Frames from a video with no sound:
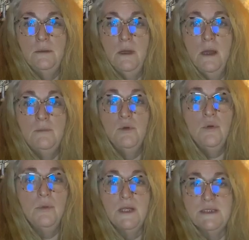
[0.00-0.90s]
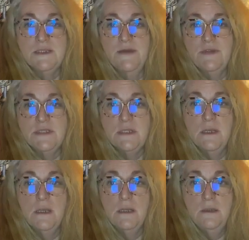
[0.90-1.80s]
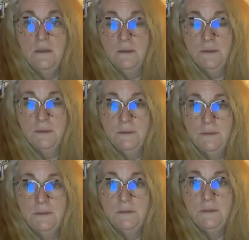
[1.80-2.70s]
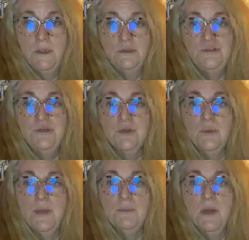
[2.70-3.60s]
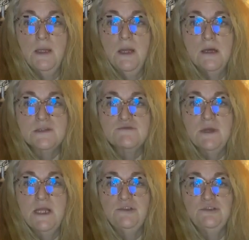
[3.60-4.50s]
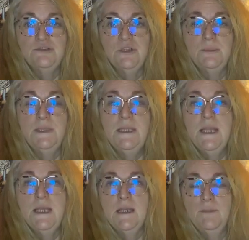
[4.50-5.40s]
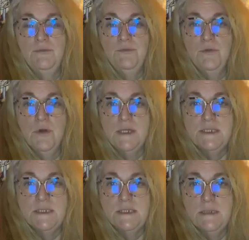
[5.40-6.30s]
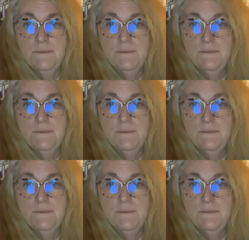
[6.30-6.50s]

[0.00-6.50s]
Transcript: I'm always having to learn. I should have quit my last relationship a year before I did.